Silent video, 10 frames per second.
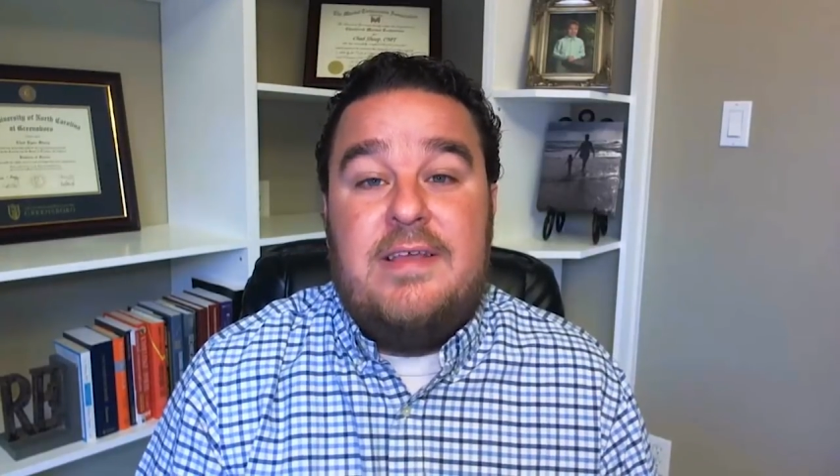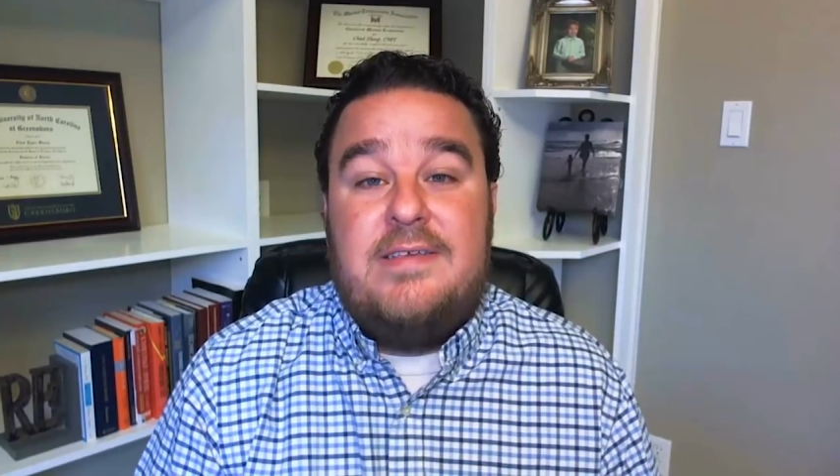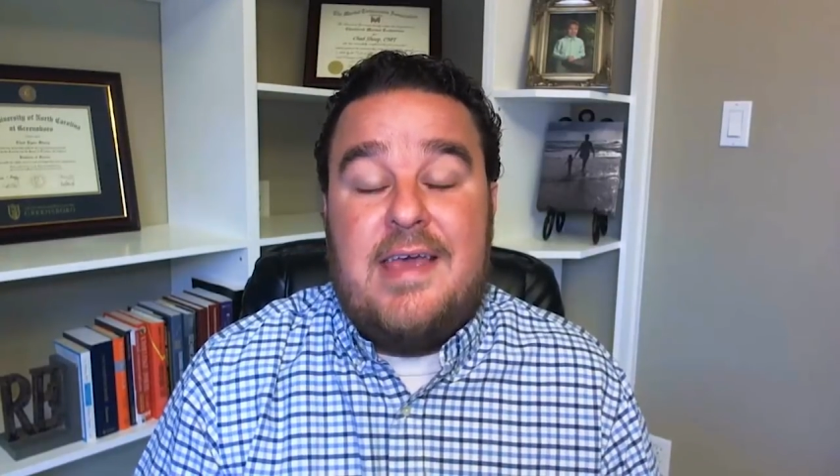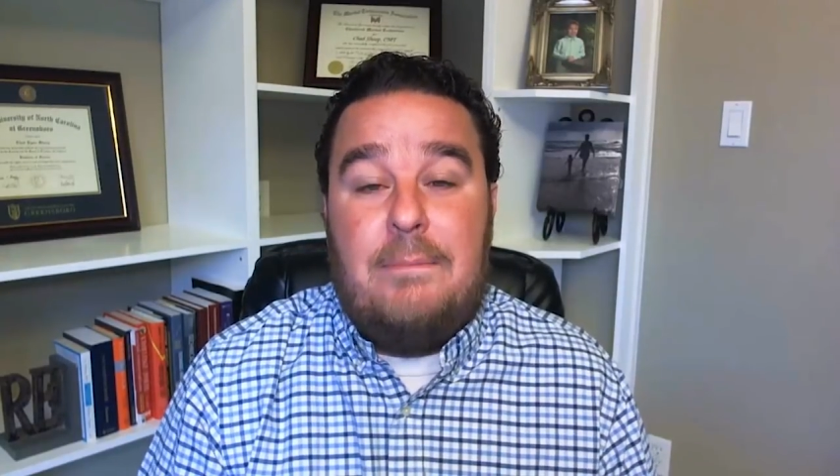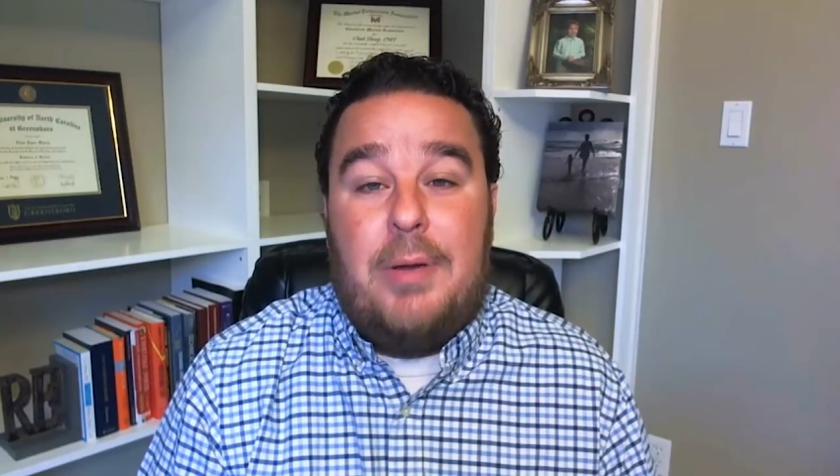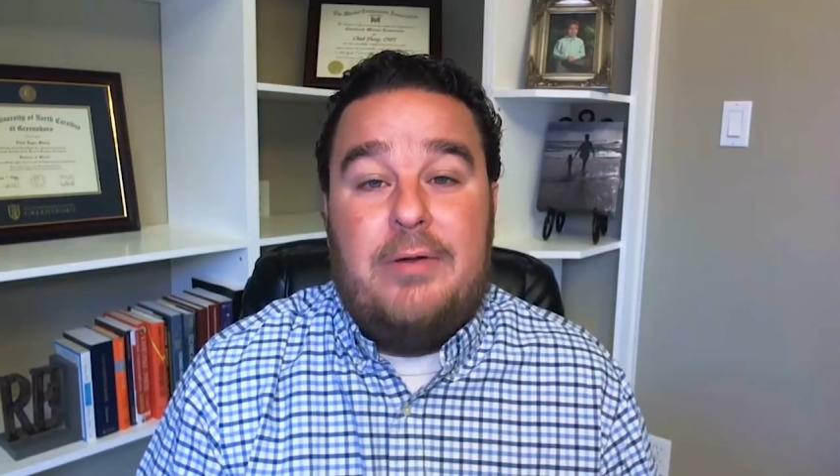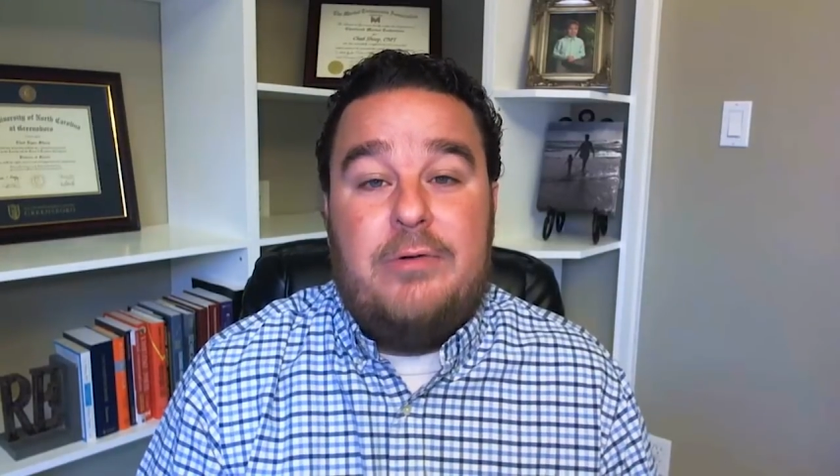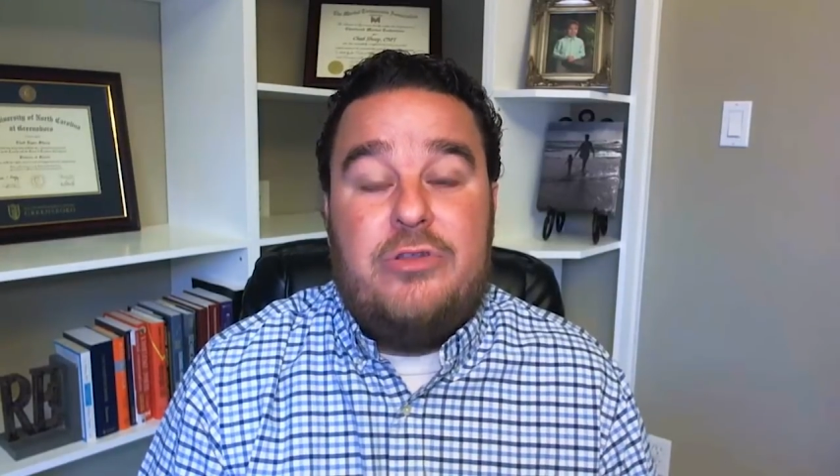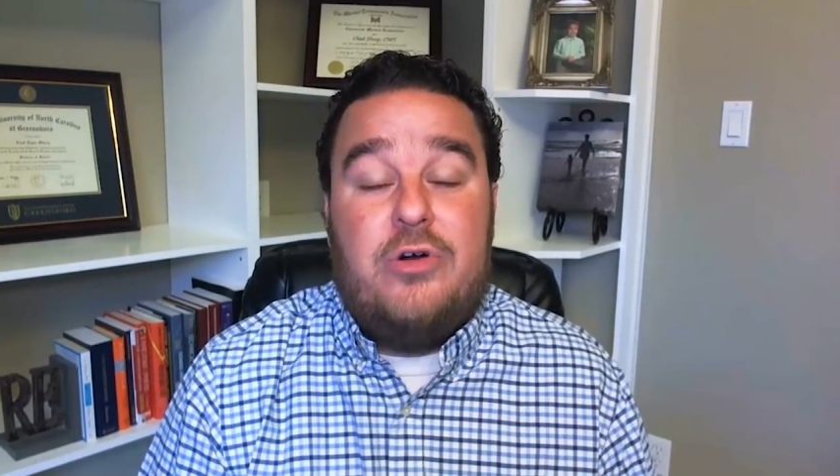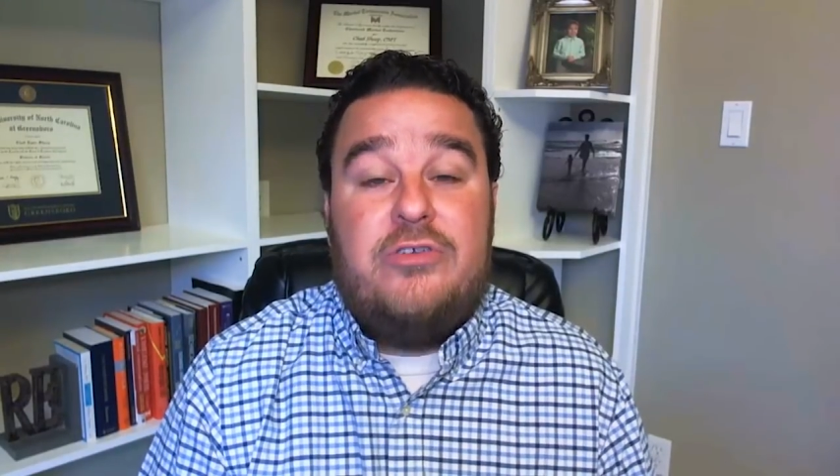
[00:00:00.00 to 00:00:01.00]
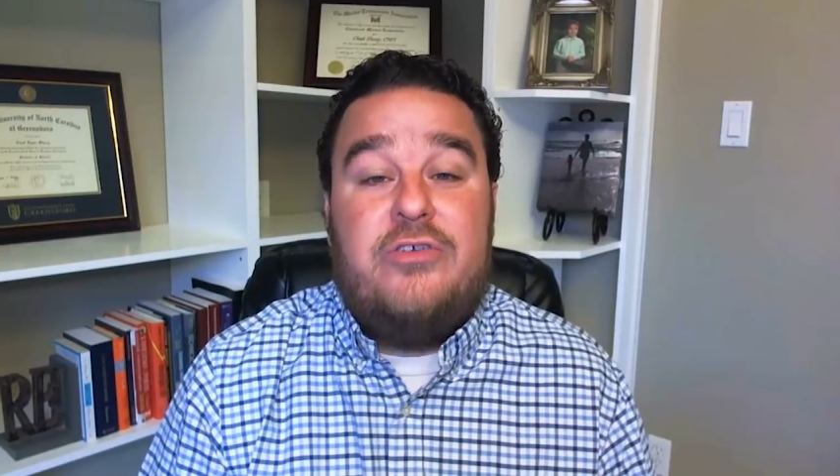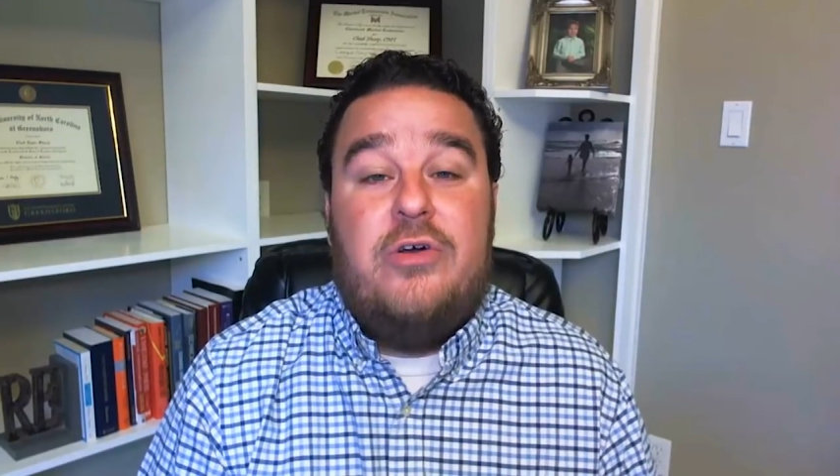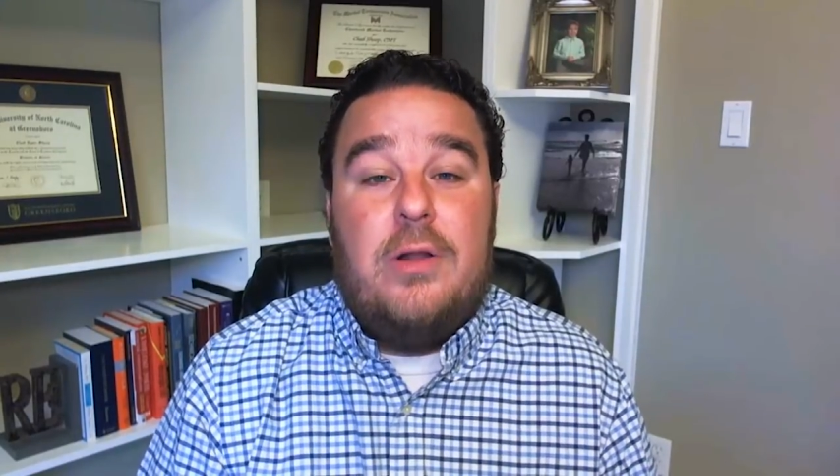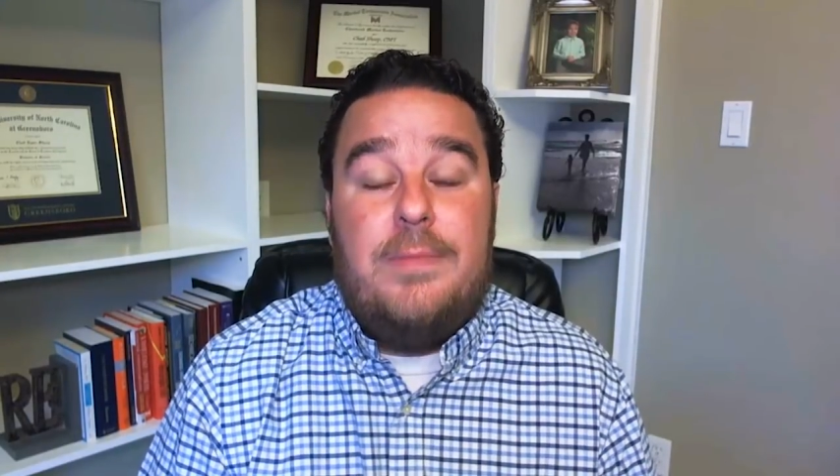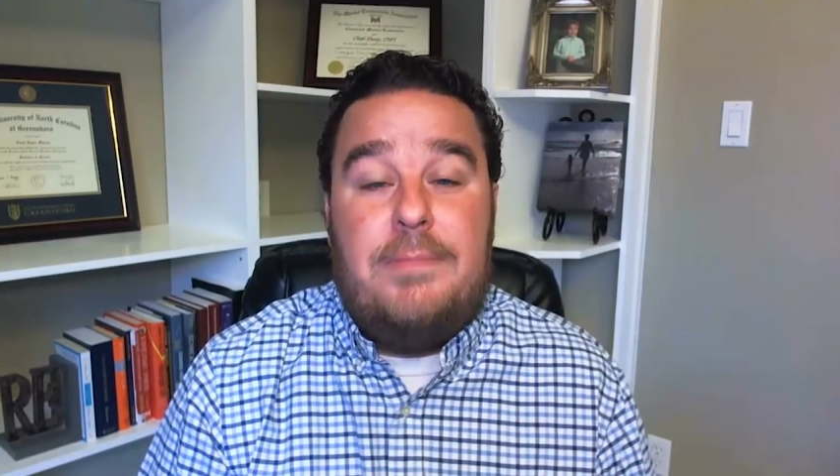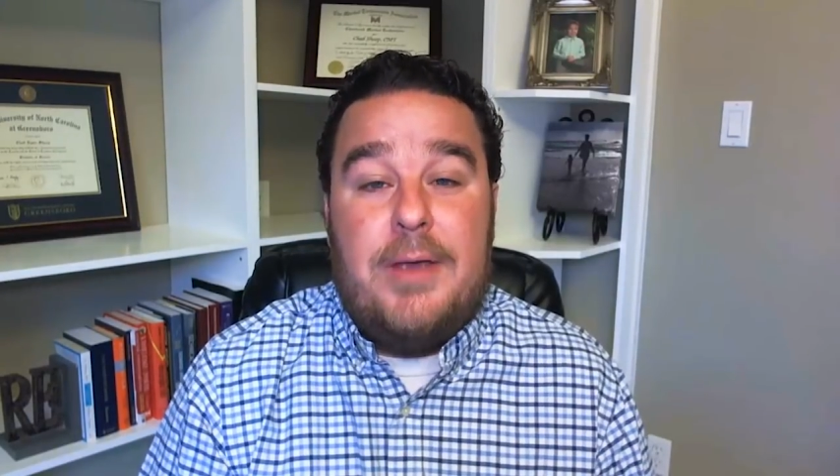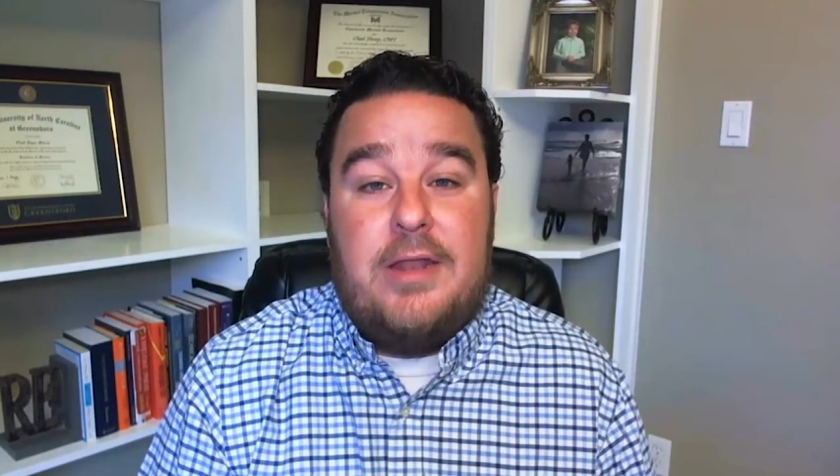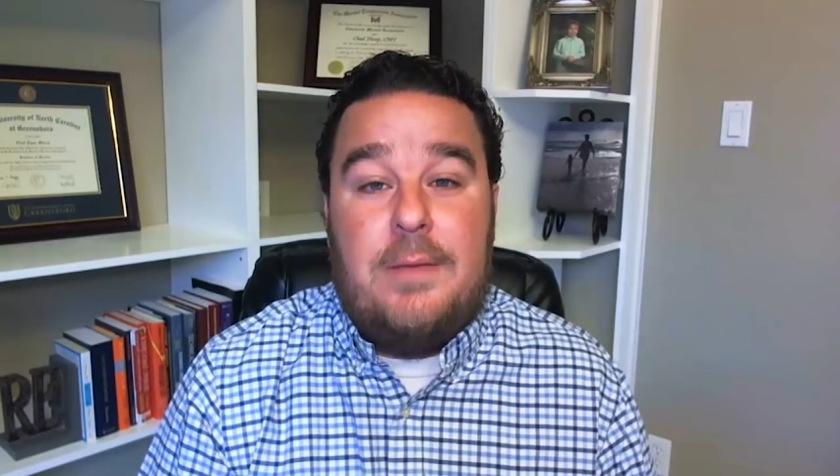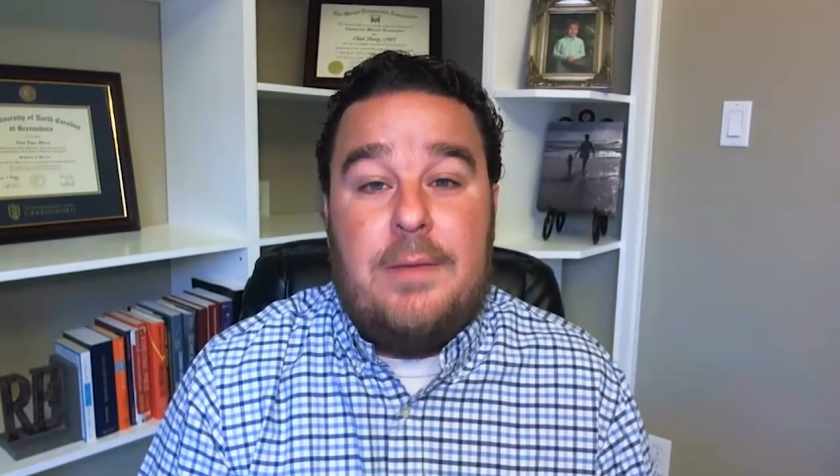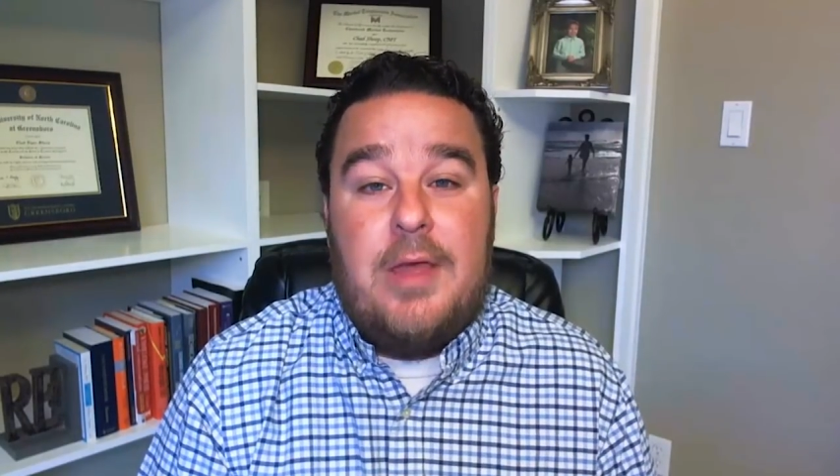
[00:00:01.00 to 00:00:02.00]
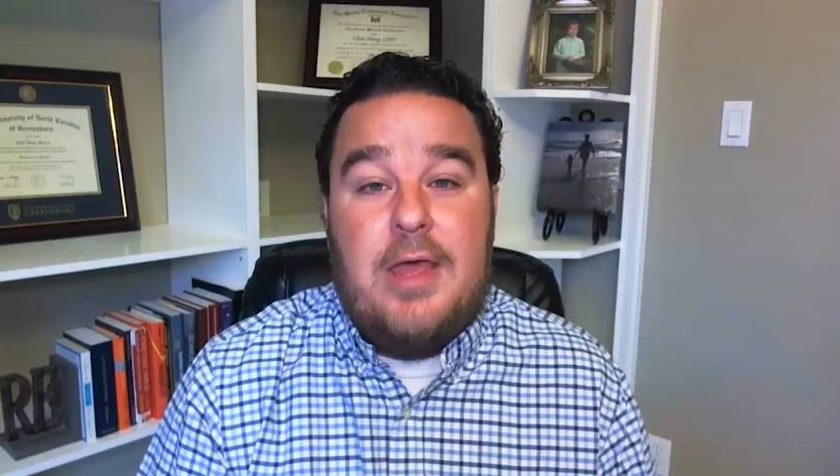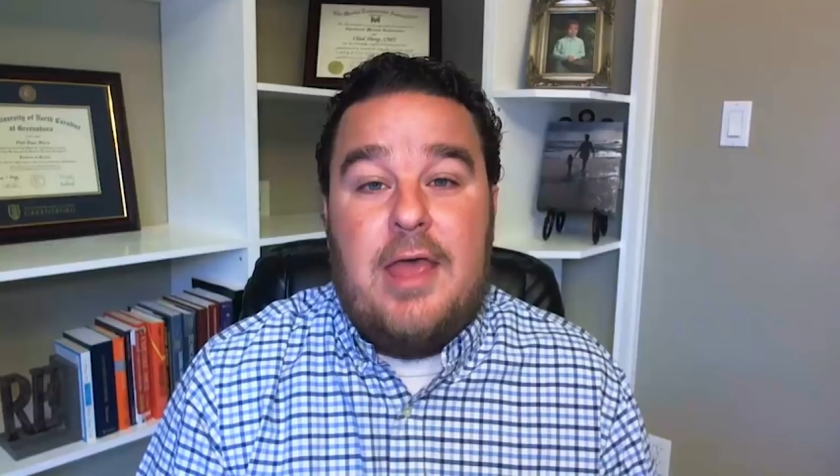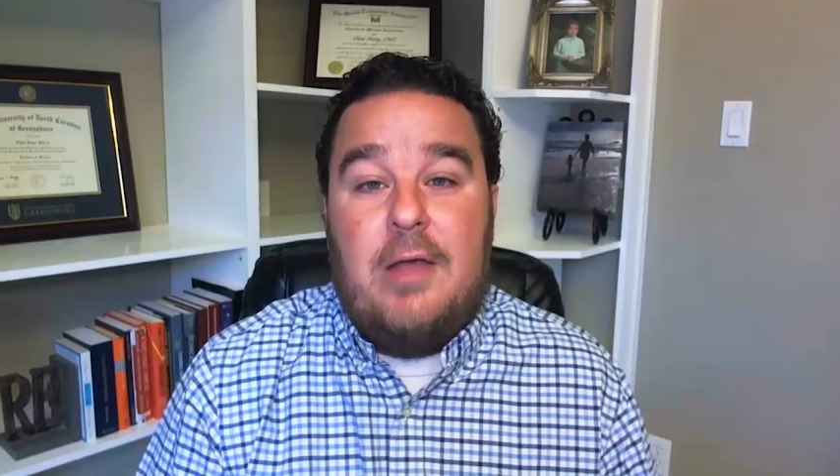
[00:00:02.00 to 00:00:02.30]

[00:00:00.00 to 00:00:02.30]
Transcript: these campaign rhetorics are going to be picking up,